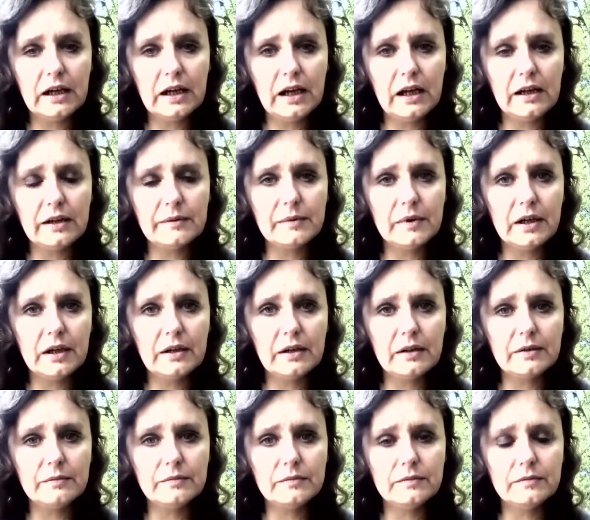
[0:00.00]

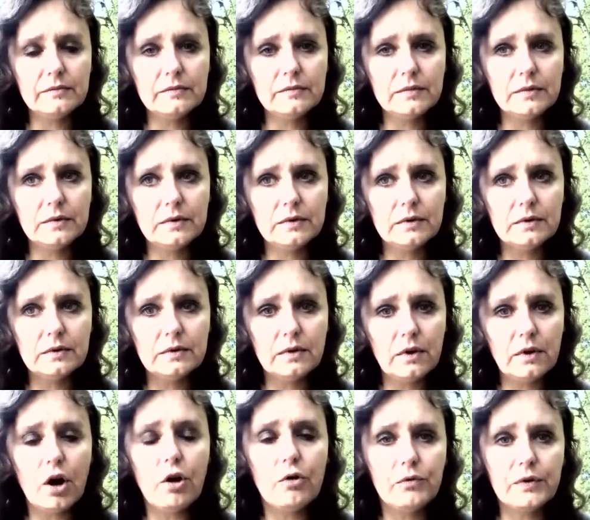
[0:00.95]
I'm
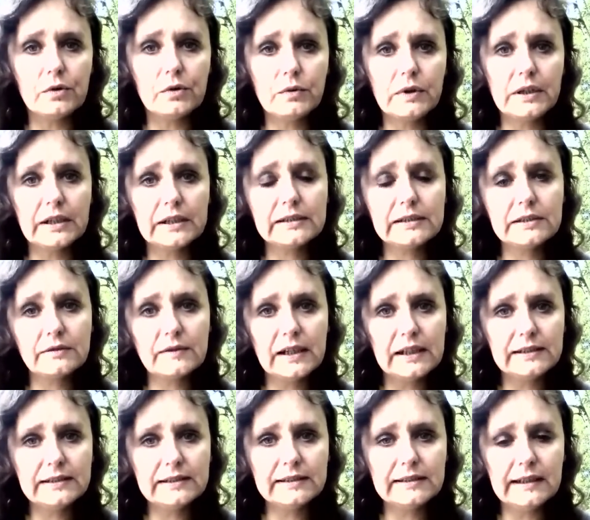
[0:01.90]
overworked
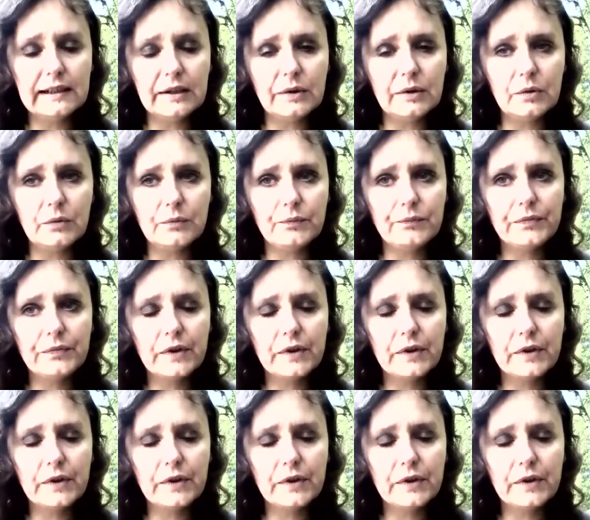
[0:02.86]
right now,